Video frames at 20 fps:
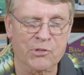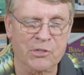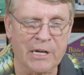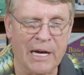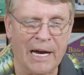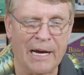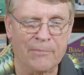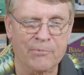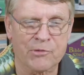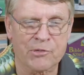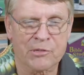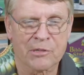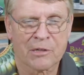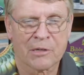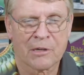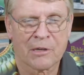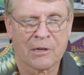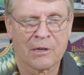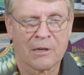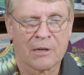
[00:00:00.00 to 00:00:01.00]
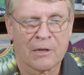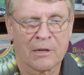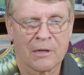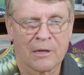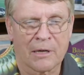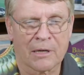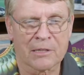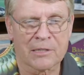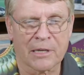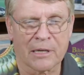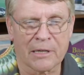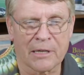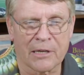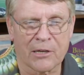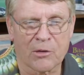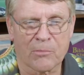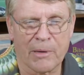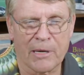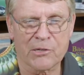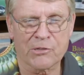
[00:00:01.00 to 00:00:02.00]
stops until
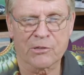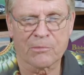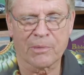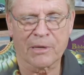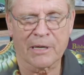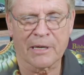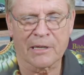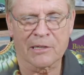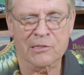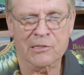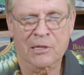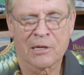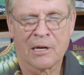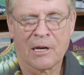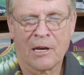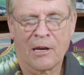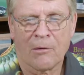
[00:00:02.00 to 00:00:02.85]
incubation begins.